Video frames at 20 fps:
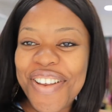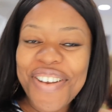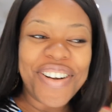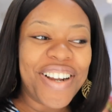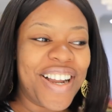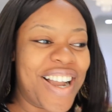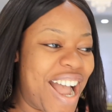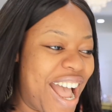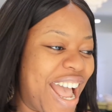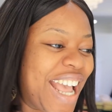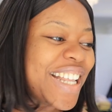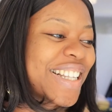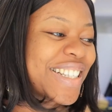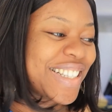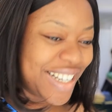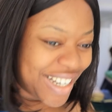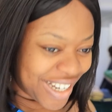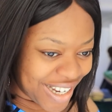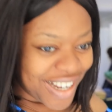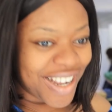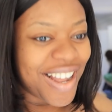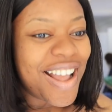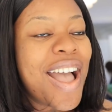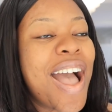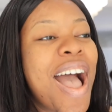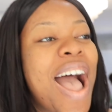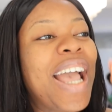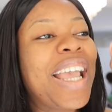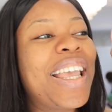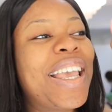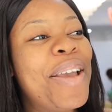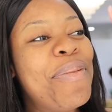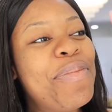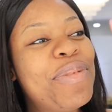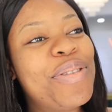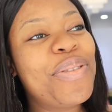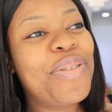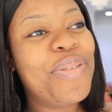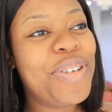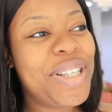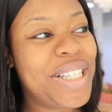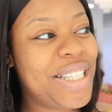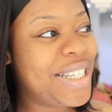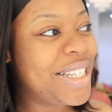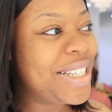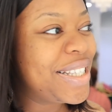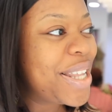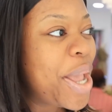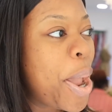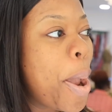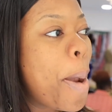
you guys, I came to visit